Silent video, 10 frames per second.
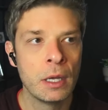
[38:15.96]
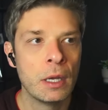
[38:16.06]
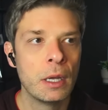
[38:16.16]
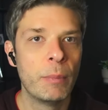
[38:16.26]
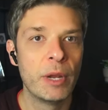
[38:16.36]

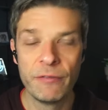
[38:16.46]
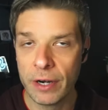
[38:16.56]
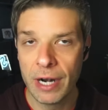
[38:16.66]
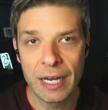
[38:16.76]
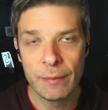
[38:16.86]
But if
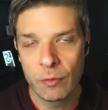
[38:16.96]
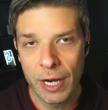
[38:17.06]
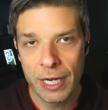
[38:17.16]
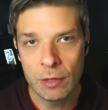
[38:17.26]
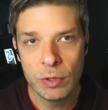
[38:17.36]
they're not going to be
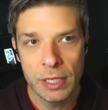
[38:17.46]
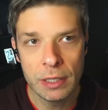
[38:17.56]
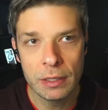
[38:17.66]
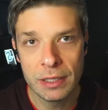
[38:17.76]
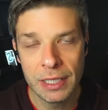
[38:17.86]
ready,
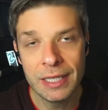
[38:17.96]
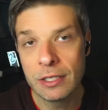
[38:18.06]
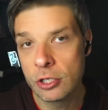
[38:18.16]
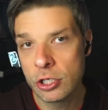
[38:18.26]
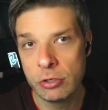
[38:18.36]
we need
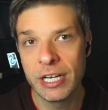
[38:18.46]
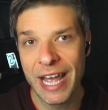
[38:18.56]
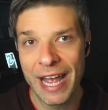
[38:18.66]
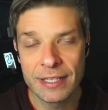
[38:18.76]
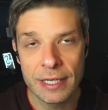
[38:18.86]
to shoot it
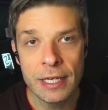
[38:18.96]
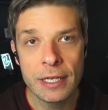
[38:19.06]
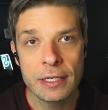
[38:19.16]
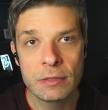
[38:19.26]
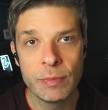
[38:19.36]
as
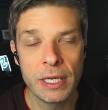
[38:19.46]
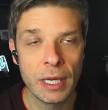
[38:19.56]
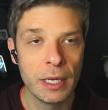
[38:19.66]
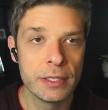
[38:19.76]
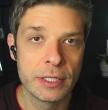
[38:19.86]
is,
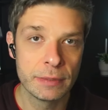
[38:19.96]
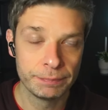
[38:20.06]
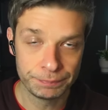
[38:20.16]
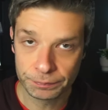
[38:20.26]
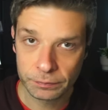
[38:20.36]
because
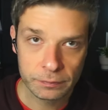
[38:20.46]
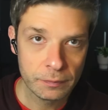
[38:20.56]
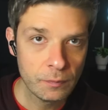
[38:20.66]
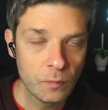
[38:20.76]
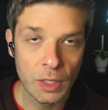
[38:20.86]

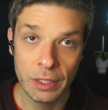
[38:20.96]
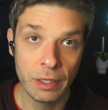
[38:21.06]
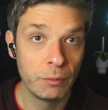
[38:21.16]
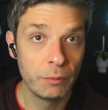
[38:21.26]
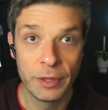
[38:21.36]
you
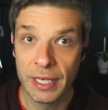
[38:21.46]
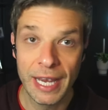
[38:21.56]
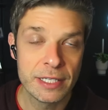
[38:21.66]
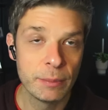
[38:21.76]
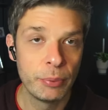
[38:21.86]
know, the
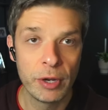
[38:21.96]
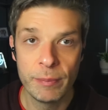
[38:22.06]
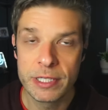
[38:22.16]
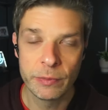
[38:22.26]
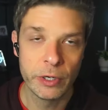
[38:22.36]
next
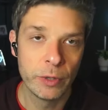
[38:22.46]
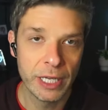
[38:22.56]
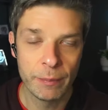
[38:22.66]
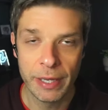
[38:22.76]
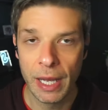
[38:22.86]
appointments, and we don't want to
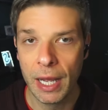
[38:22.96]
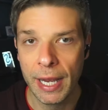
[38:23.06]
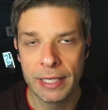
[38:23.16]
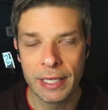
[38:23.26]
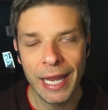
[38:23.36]
get
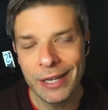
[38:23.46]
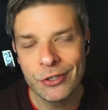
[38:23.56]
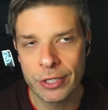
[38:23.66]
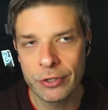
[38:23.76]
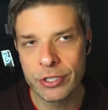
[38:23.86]
behind, and
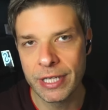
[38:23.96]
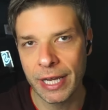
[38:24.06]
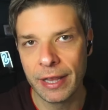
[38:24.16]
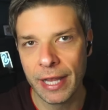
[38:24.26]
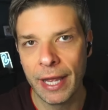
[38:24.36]
agents
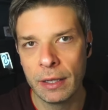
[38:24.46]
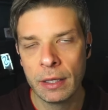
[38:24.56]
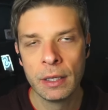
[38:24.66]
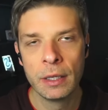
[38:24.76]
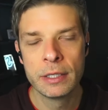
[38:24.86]
understand that.
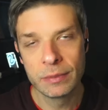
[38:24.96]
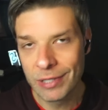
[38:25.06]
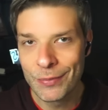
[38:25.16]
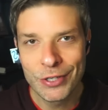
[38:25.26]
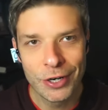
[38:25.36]

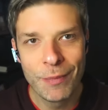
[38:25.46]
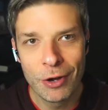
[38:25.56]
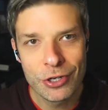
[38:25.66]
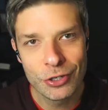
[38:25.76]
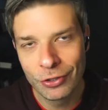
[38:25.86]
Sometimes they're
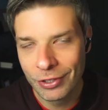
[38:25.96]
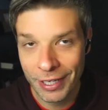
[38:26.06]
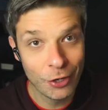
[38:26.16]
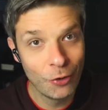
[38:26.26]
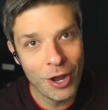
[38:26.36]
emotional,
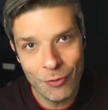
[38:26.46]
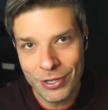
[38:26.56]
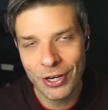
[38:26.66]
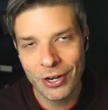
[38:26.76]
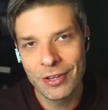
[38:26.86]
like the way we
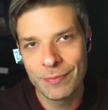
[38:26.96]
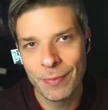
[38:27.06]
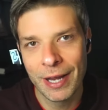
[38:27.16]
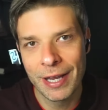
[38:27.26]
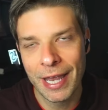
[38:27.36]
started this
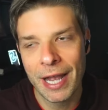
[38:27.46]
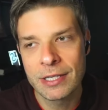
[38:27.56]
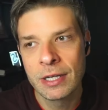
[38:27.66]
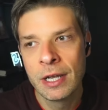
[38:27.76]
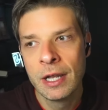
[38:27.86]

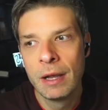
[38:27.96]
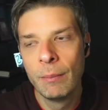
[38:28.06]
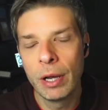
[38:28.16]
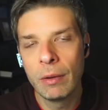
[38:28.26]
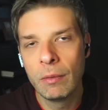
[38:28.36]
podcast,
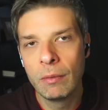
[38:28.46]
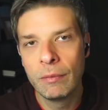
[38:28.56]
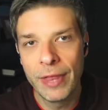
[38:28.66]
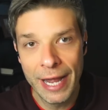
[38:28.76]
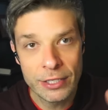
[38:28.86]
but
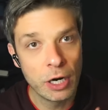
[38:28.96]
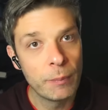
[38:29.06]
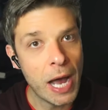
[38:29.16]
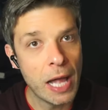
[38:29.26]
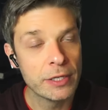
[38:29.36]
that's our
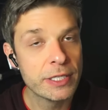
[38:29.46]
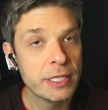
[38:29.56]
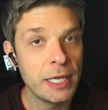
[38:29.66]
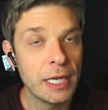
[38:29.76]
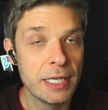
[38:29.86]

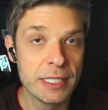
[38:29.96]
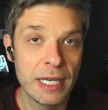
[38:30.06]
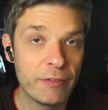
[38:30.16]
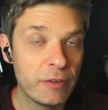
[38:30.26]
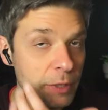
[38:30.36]
policy. It doesn't
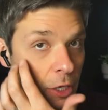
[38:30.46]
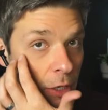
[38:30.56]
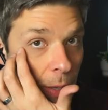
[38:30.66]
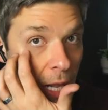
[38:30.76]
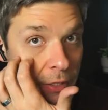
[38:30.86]
have to be your
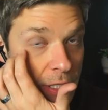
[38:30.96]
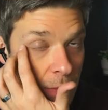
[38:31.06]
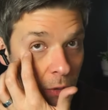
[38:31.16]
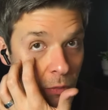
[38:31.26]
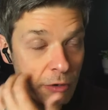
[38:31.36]
policy,
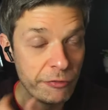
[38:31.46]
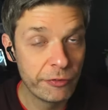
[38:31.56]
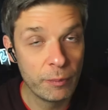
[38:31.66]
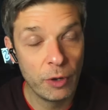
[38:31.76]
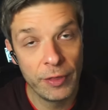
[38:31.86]
but we're
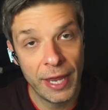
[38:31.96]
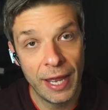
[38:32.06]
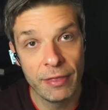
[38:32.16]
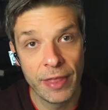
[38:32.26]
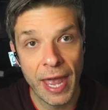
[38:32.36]
firm on
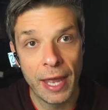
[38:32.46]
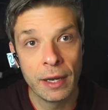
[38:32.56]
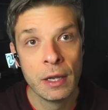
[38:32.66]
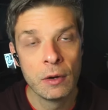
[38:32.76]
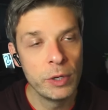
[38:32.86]
that
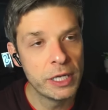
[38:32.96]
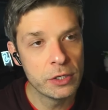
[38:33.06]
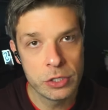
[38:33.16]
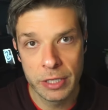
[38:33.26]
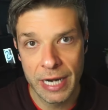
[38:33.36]
we can
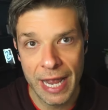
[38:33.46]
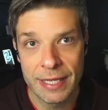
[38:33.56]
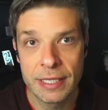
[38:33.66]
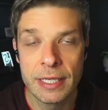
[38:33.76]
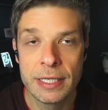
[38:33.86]
shoot it
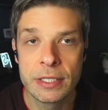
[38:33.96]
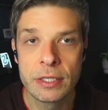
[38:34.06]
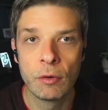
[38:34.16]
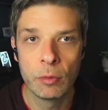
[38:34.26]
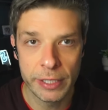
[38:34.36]
as is,
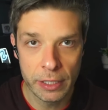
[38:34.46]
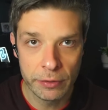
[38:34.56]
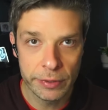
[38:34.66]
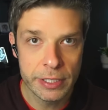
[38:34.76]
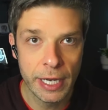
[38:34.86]
or we need to
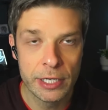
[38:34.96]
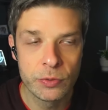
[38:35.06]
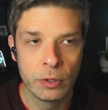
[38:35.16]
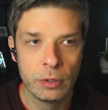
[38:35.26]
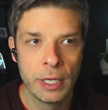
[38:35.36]

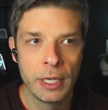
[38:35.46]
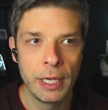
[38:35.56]
reschedule.